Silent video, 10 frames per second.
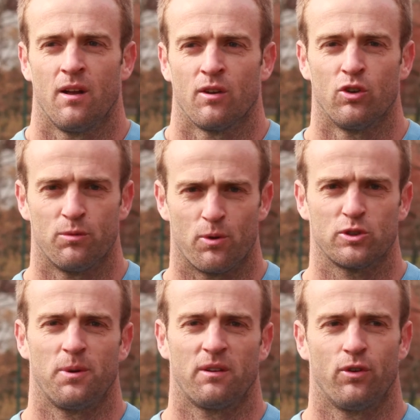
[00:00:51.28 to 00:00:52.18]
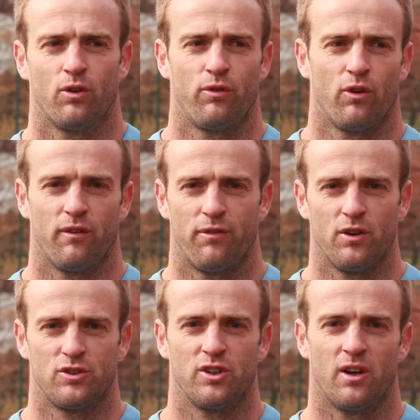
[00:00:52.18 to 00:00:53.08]
good prospect for the
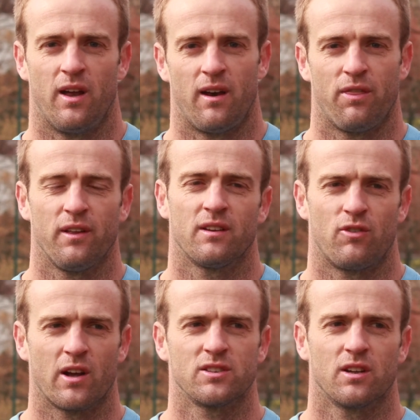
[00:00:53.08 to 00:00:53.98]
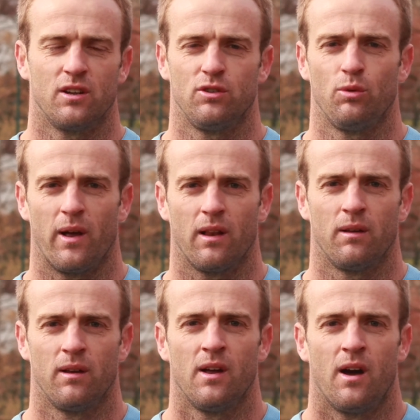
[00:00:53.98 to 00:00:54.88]
future. And I think the Dragons are going to do well
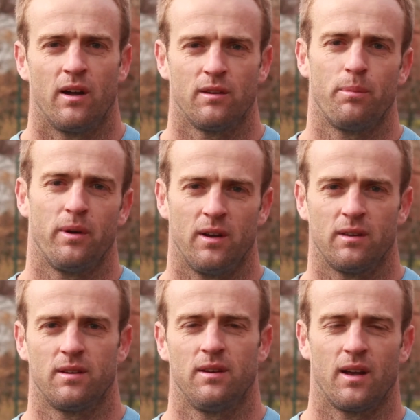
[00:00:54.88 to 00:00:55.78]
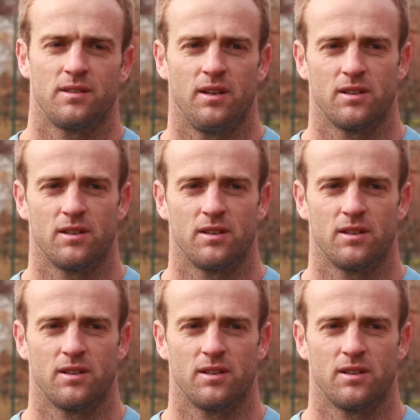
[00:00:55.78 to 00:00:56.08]
under Burnett next year.